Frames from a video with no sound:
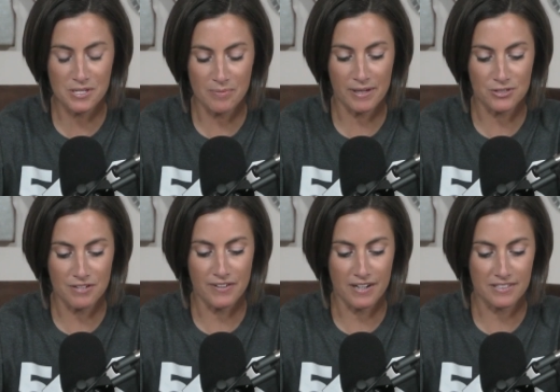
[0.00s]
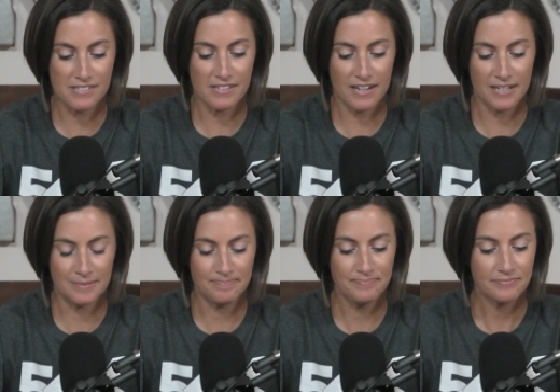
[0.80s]
to the Michael J. Fox,
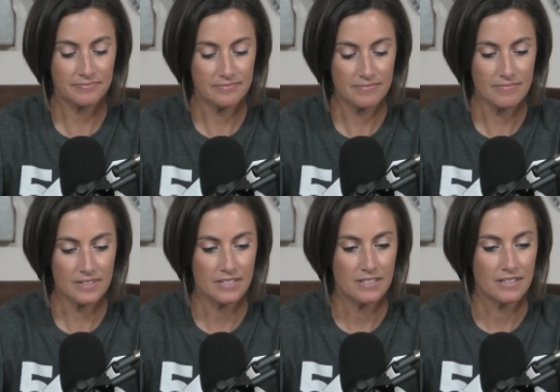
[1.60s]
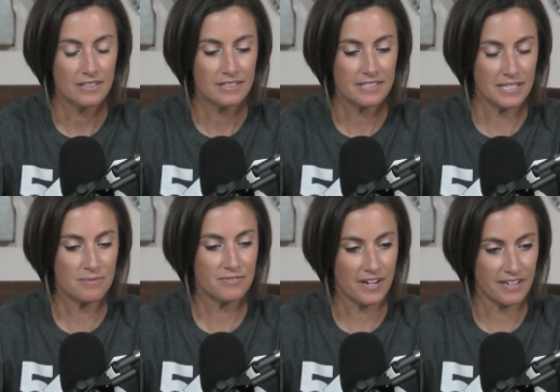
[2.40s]
um,
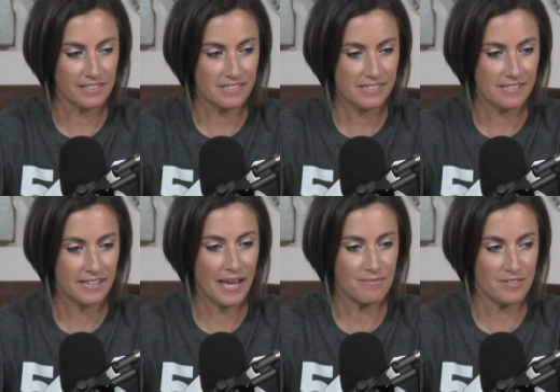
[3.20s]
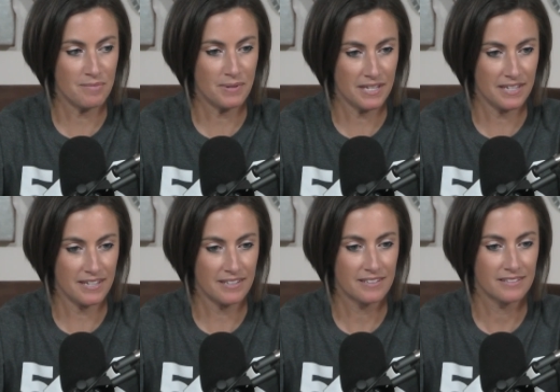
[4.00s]
Team Fox M V
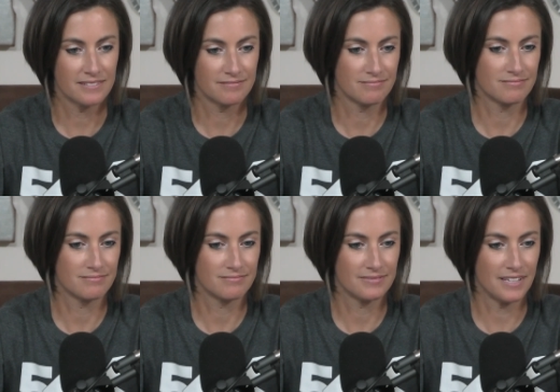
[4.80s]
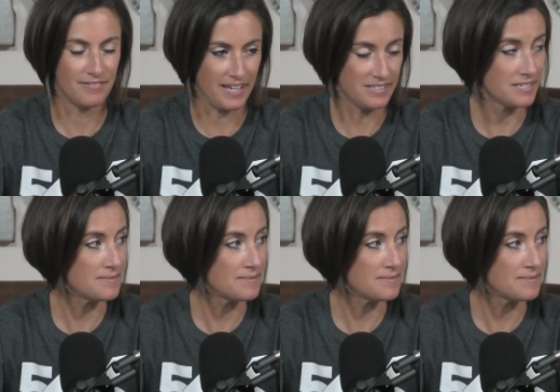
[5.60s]
P event.